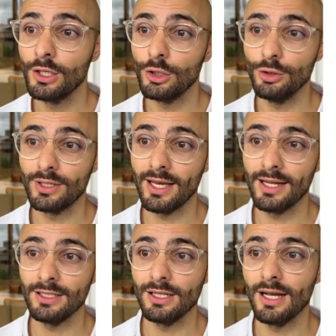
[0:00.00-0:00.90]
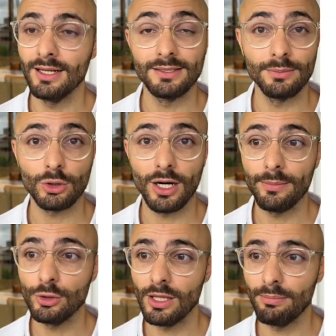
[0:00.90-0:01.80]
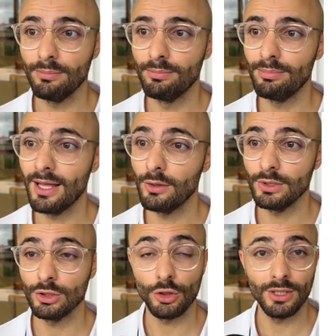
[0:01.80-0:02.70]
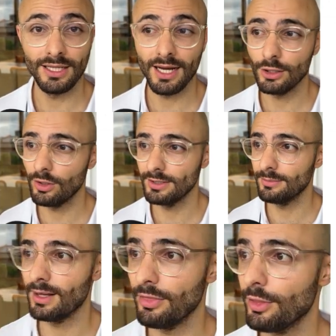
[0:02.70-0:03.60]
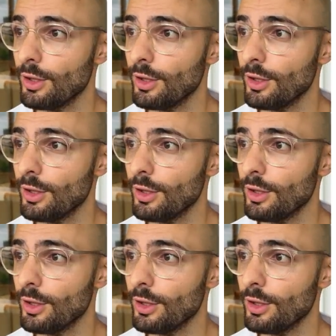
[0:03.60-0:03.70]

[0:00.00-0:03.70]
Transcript: you can subscribe to the plan, which is only $9 a month.